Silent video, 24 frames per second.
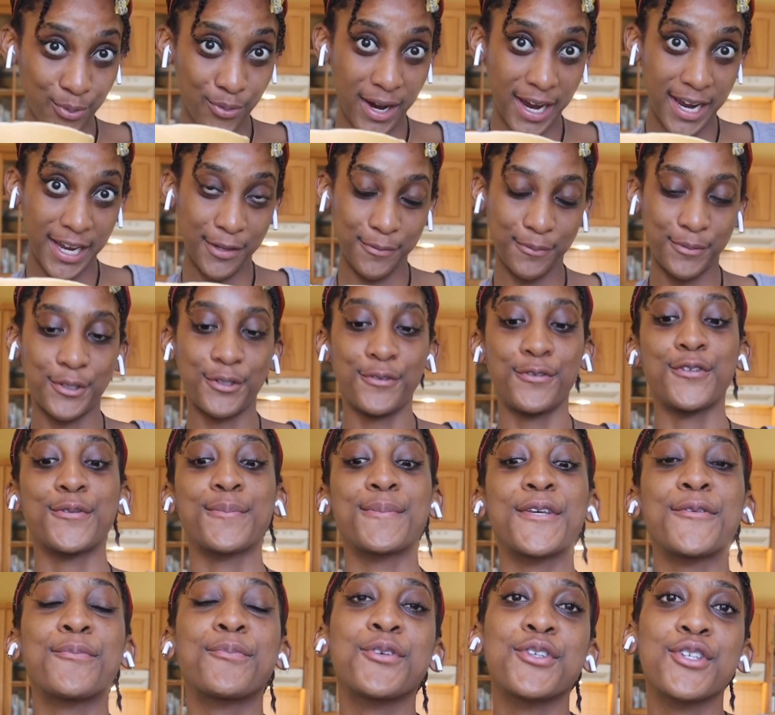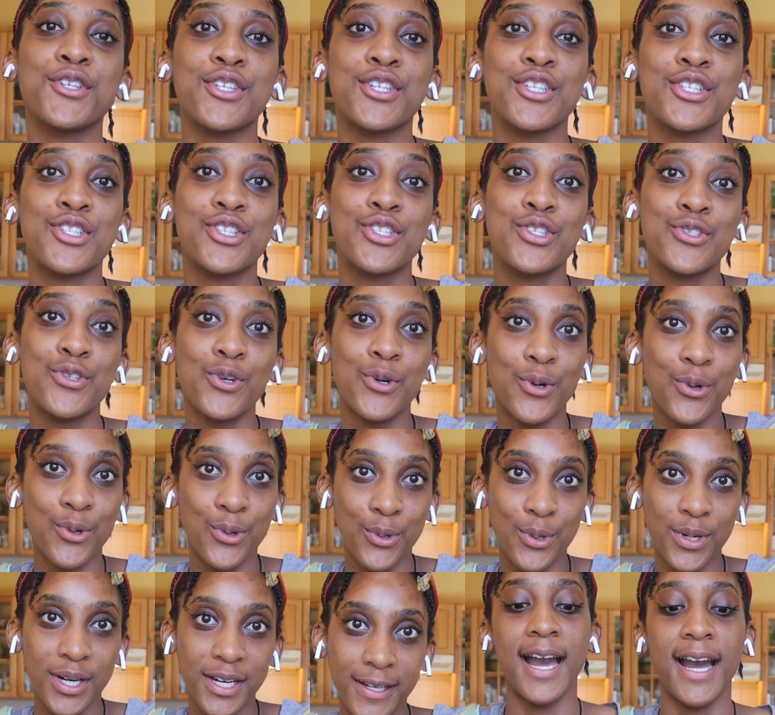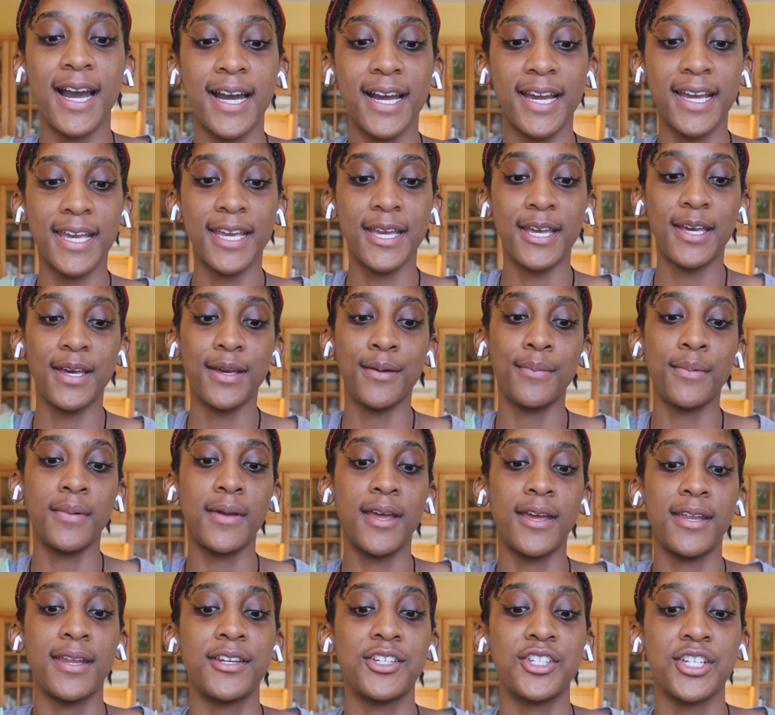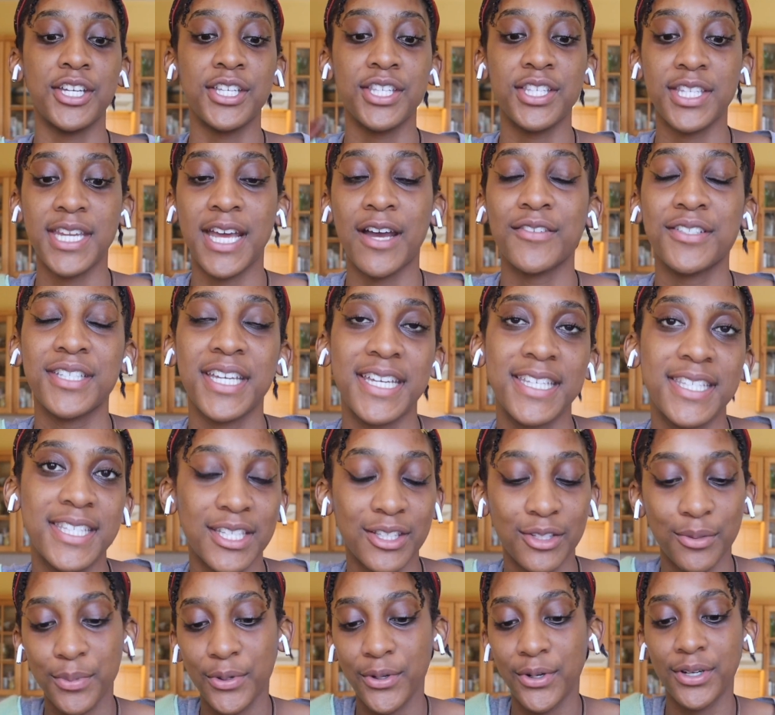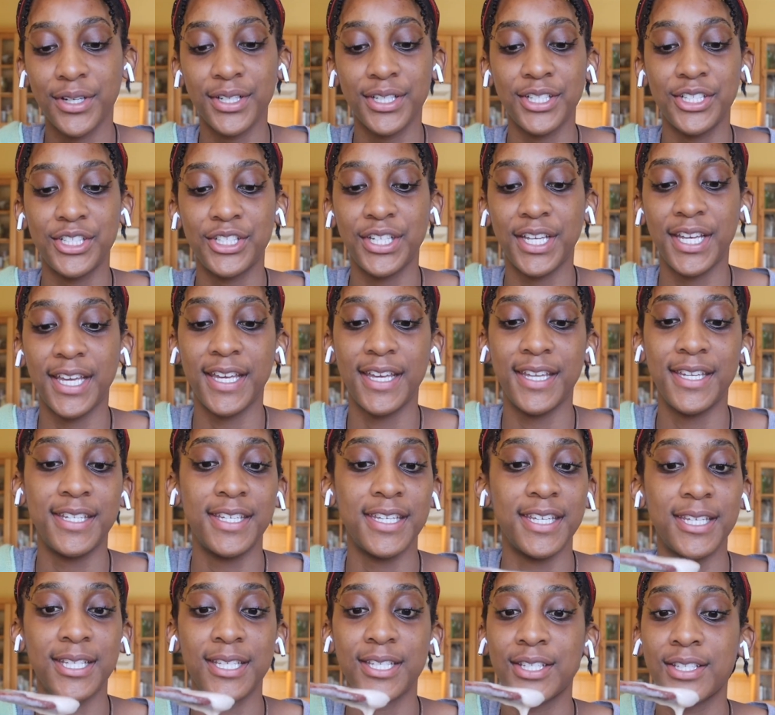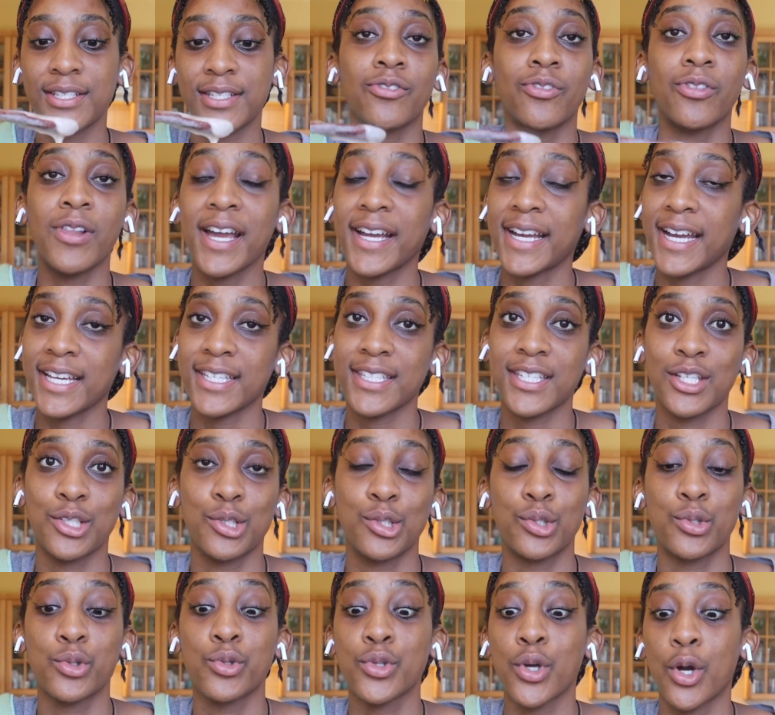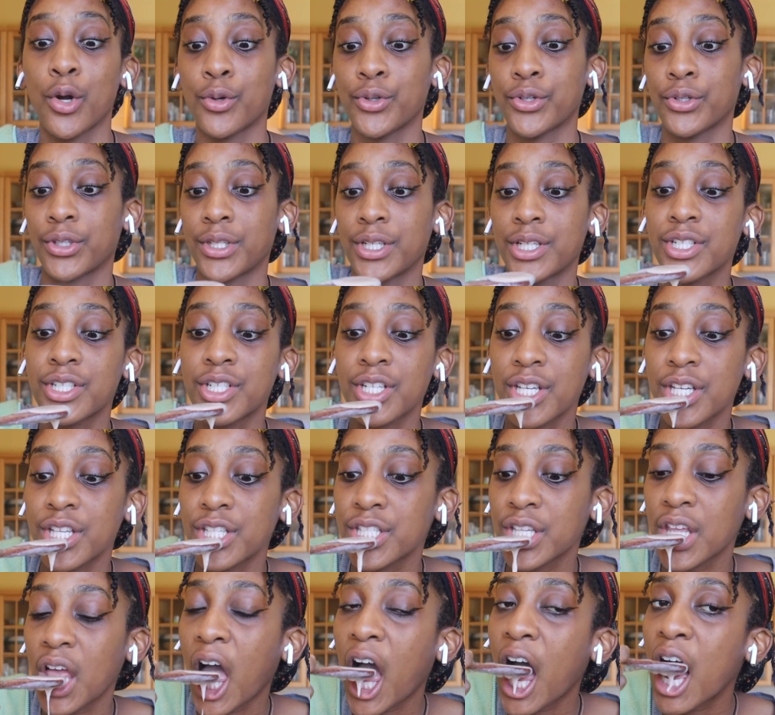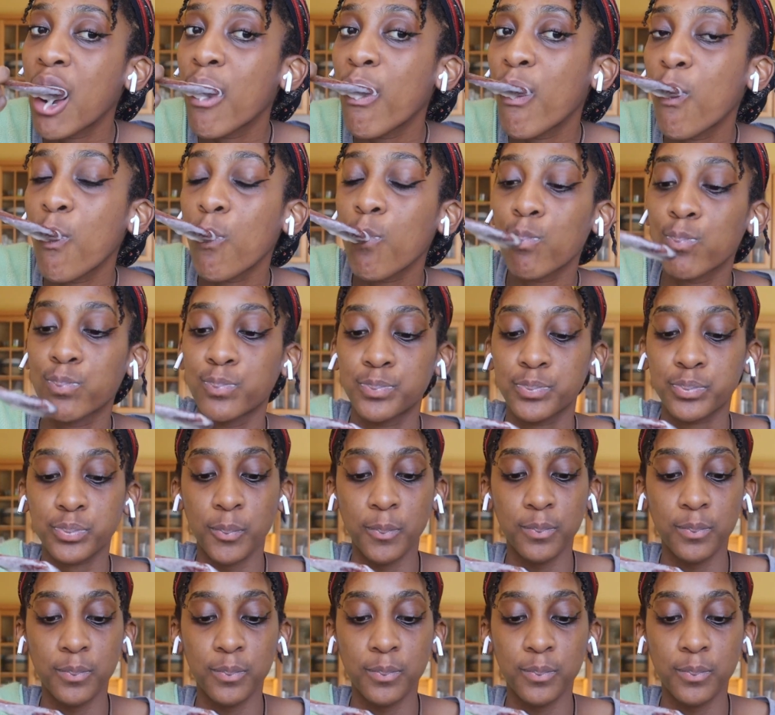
right, beautiful people. So I am just now tasting the porridge and it is, like I said, so delicious. Mmm.